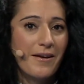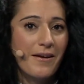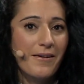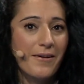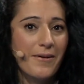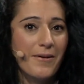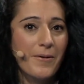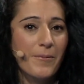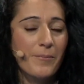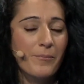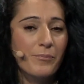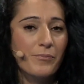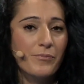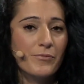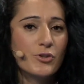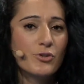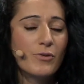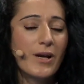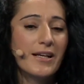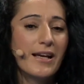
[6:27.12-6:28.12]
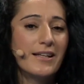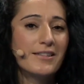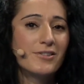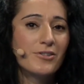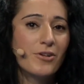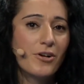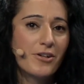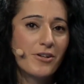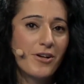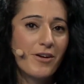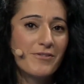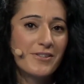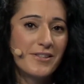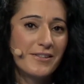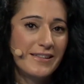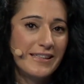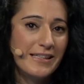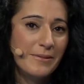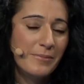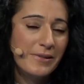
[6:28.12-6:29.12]
So I started off as
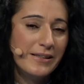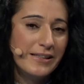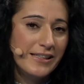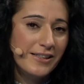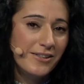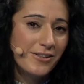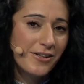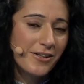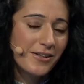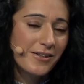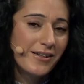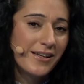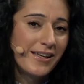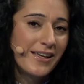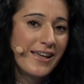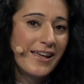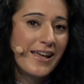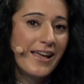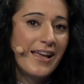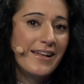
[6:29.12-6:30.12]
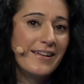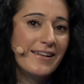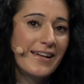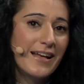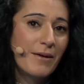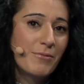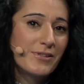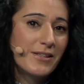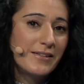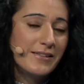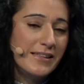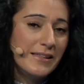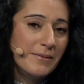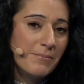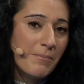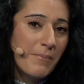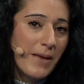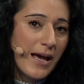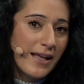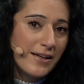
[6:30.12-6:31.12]
a team leader, and then I was a
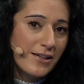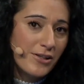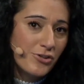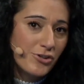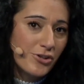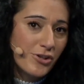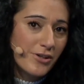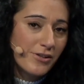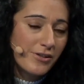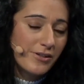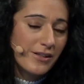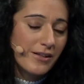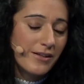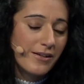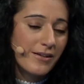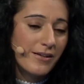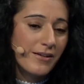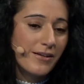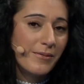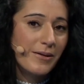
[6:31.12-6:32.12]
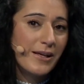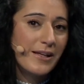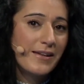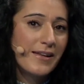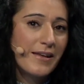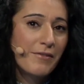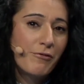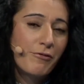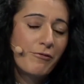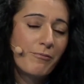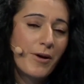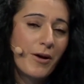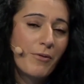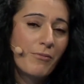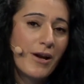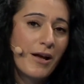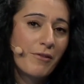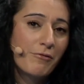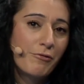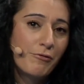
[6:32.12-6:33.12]
team manager. And then
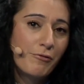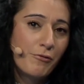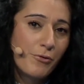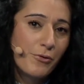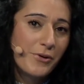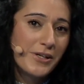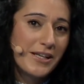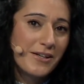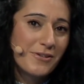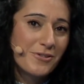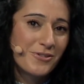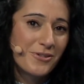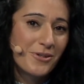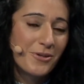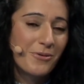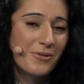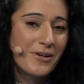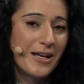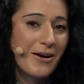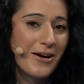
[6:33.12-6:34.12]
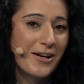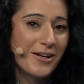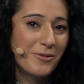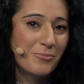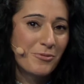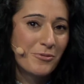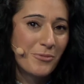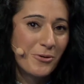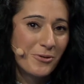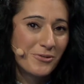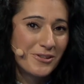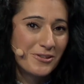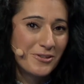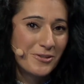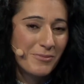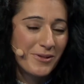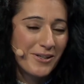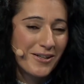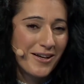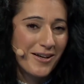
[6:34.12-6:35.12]
around 4 years ago now, I got promoted
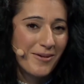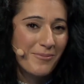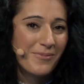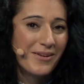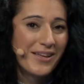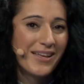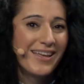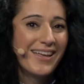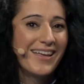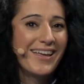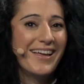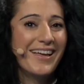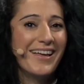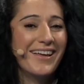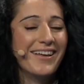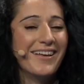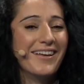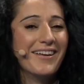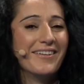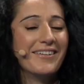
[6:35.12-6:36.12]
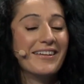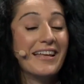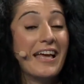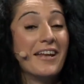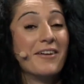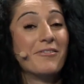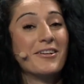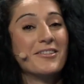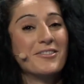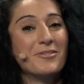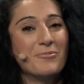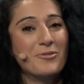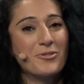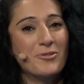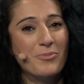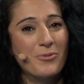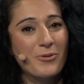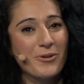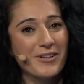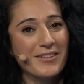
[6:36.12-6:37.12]
to become the head of customer
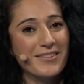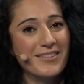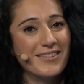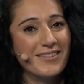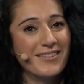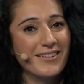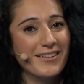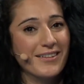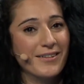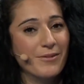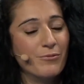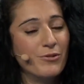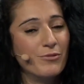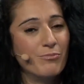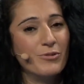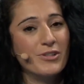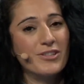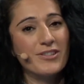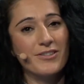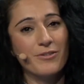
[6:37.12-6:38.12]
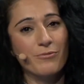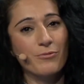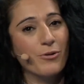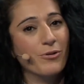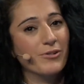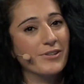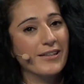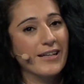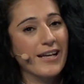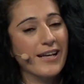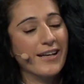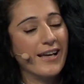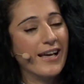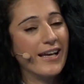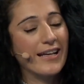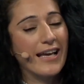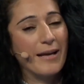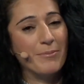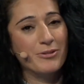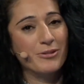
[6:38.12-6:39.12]
support, which is a role that
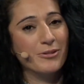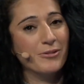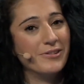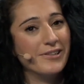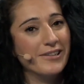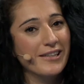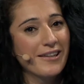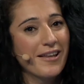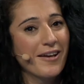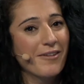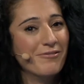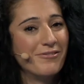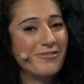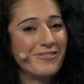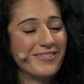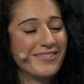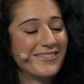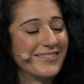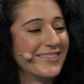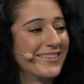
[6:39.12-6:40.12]
I absolutely love.